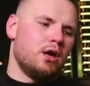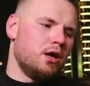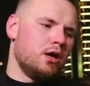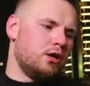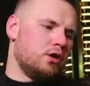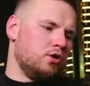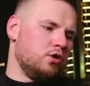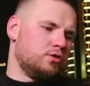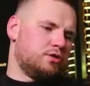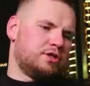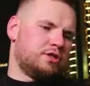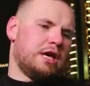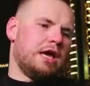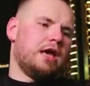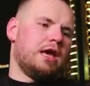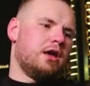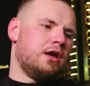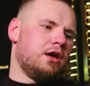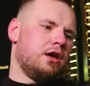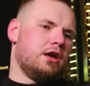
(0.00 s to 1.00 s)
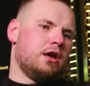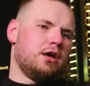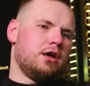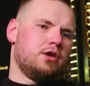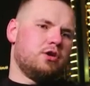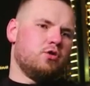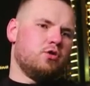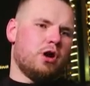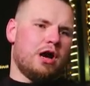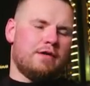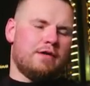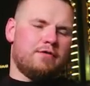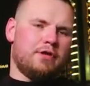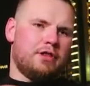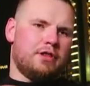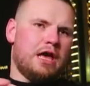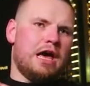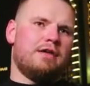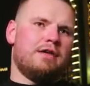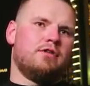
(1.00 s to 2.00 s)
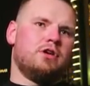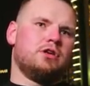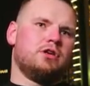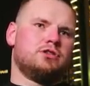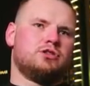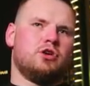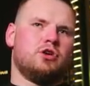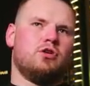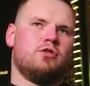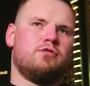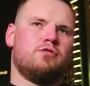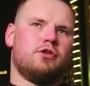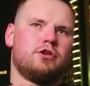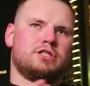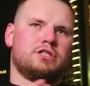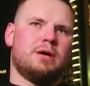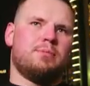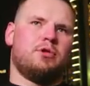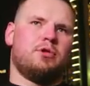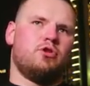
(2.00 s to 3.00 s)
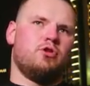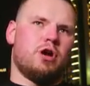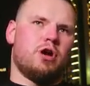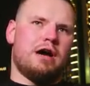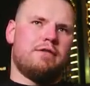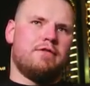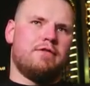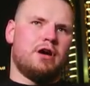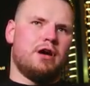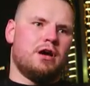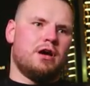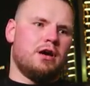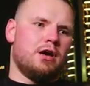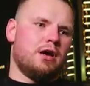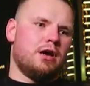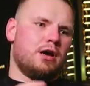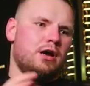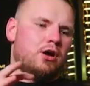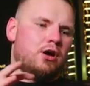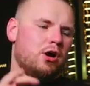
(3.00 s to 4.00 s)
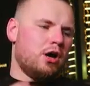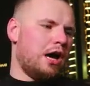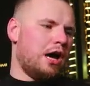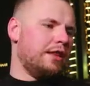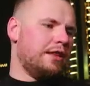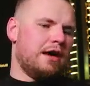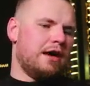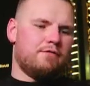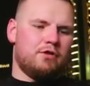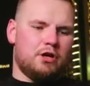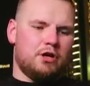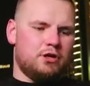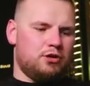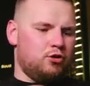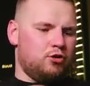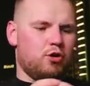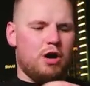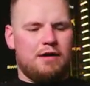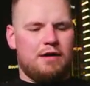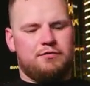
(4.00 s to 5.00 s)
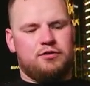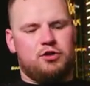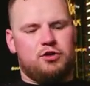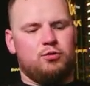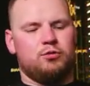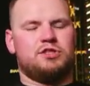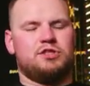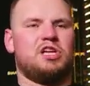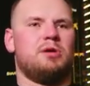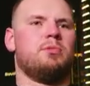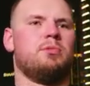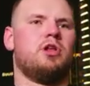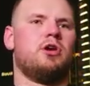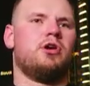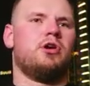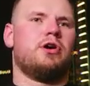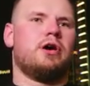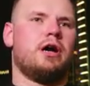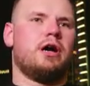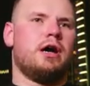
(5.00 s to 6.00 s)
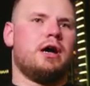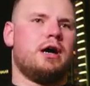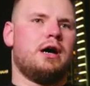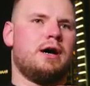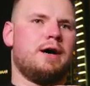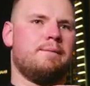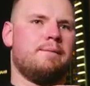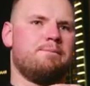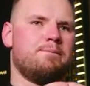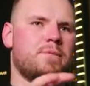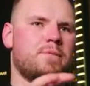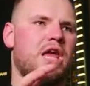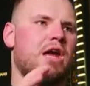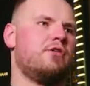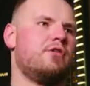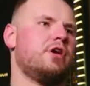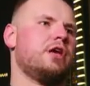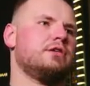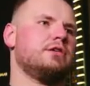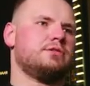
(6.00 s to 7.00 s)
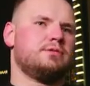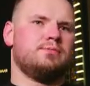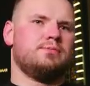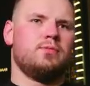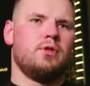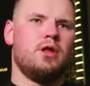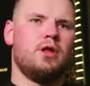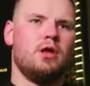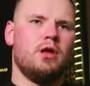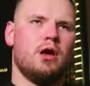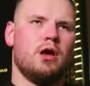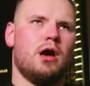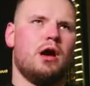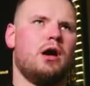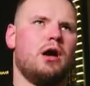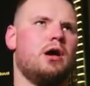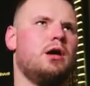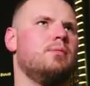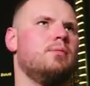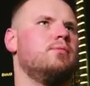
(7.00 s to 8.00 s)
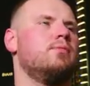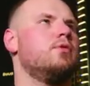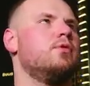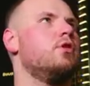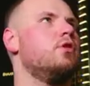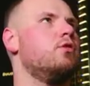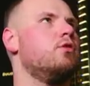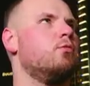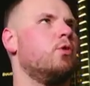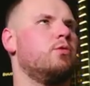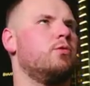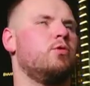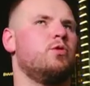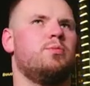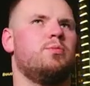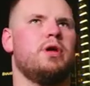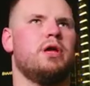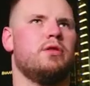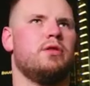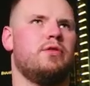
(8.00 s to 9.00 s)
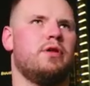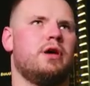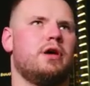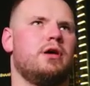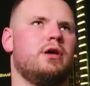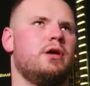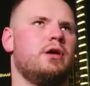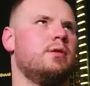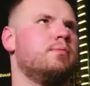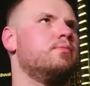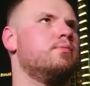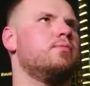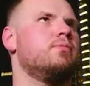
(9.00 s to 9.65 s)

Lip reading: you say you have an average. So for example, you have you have two similar areas. What would be the